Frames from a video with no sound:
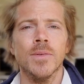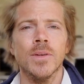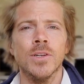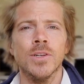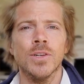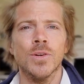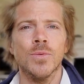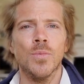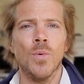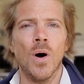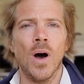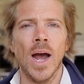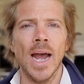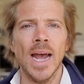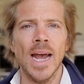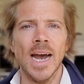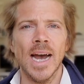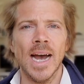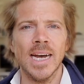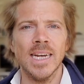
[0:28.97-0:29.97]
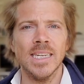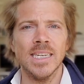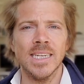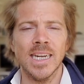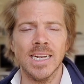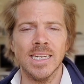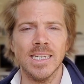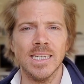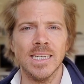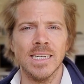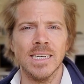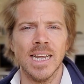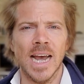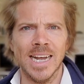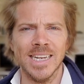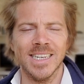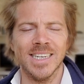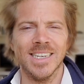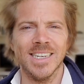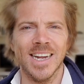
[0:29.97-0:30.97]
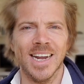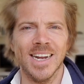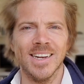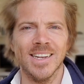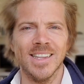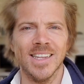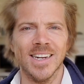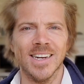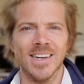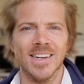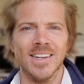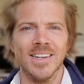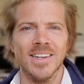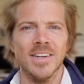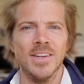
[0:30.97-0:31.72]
So why as astaxanthin?